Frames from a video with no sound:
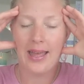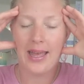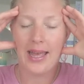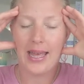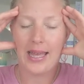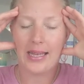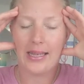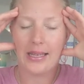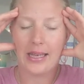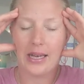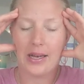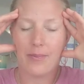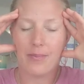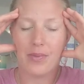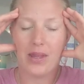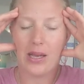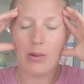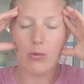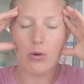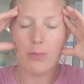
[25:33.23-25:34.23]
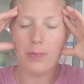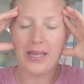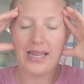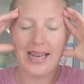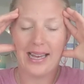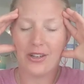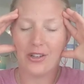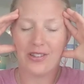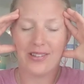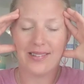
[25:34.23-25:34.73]
and it will be
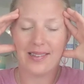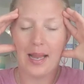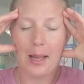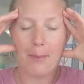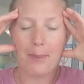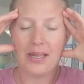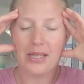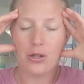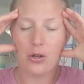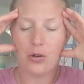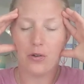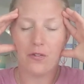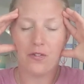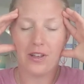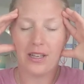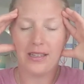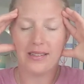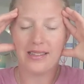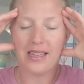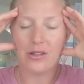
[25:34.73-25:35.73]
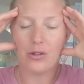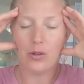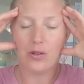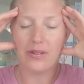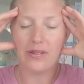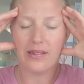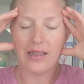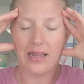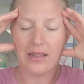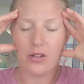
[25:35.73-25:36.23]
like a slap in your face and you'll
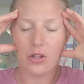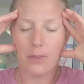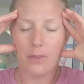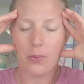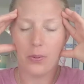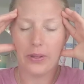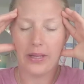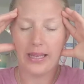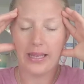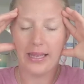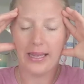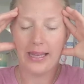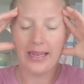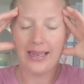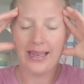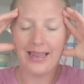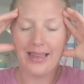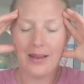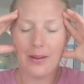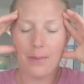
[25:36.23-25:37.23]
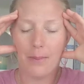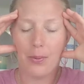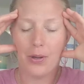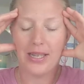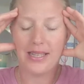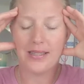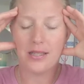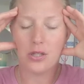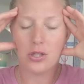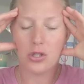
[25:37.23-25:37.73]
stand up again.
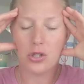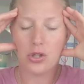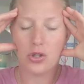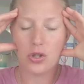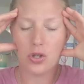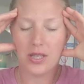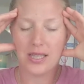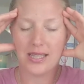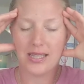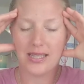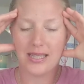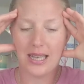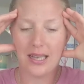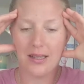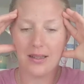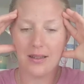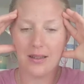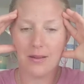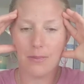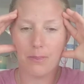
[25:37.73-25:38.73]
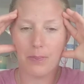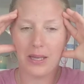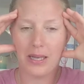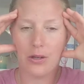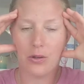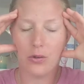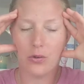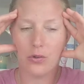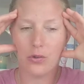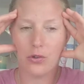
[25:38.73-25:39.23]
But it's a success
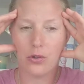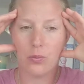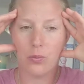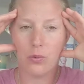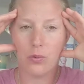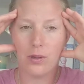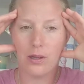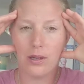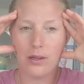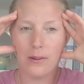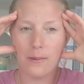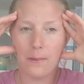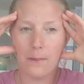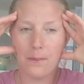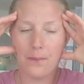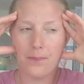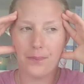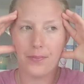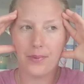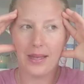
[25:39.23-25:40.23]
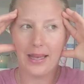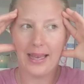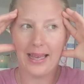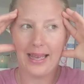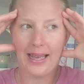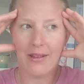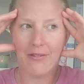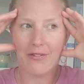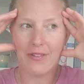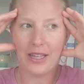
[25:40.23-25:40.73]
because you will
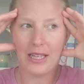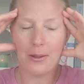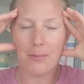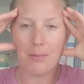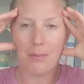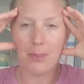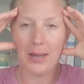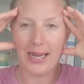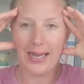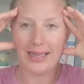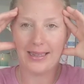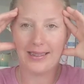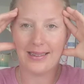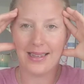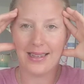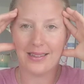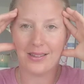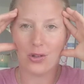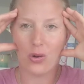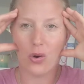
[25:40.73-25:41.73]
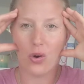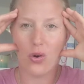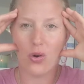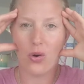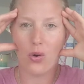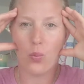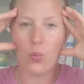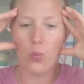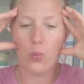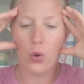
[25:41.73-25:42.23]
have impacted
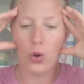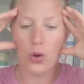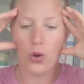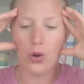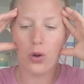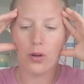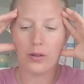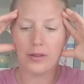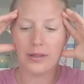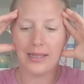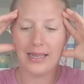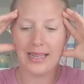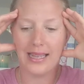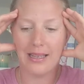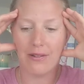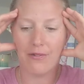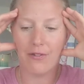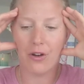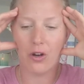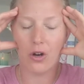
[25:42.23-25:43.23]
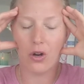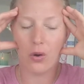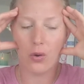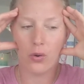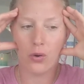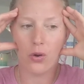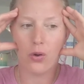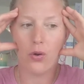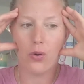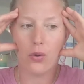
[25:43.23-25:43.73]
on a world level,
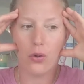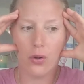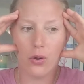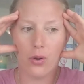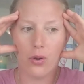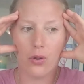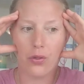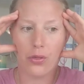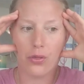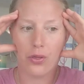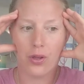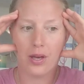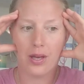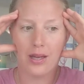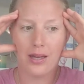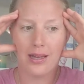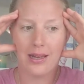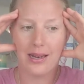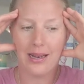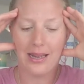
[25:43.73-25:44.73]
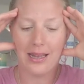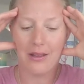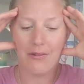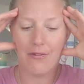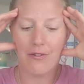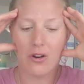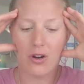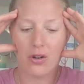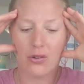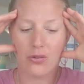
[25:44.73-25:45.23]
on an earth
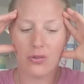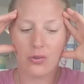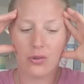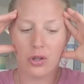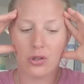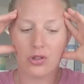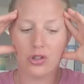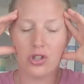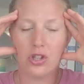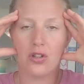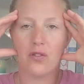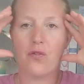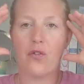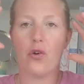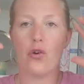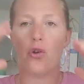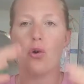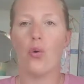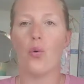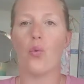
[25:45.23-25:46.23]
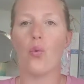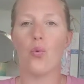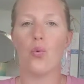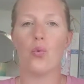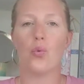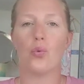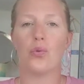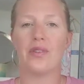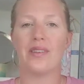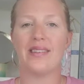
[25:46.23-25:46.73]
level. So not just for your
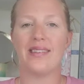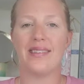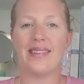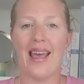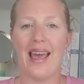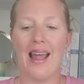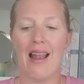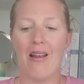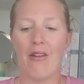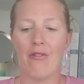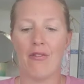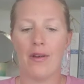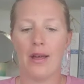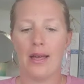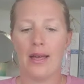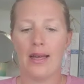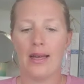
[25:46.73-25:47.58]
own self,